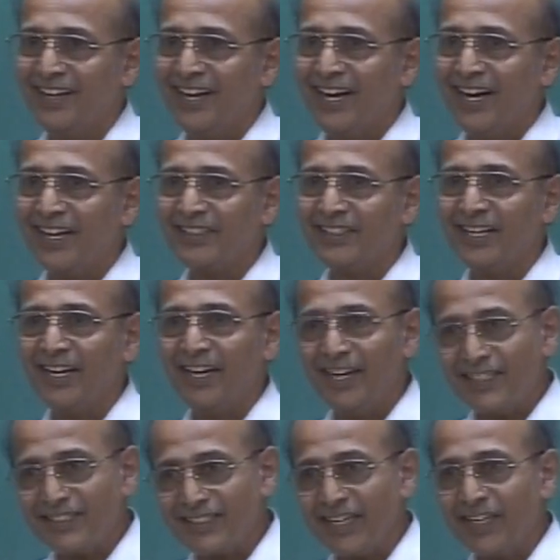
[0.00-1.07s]
Are there
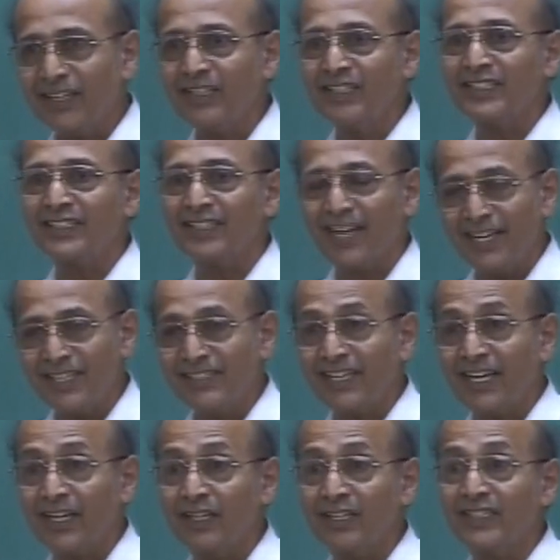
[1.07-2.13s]
8 cycles, 9
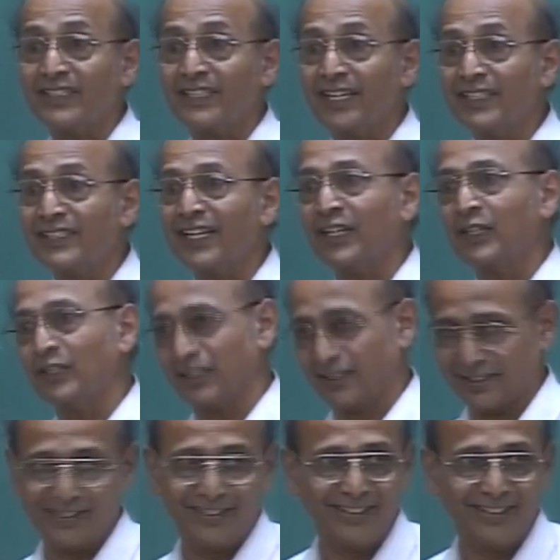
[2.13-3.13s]
cycles, 10 cycles?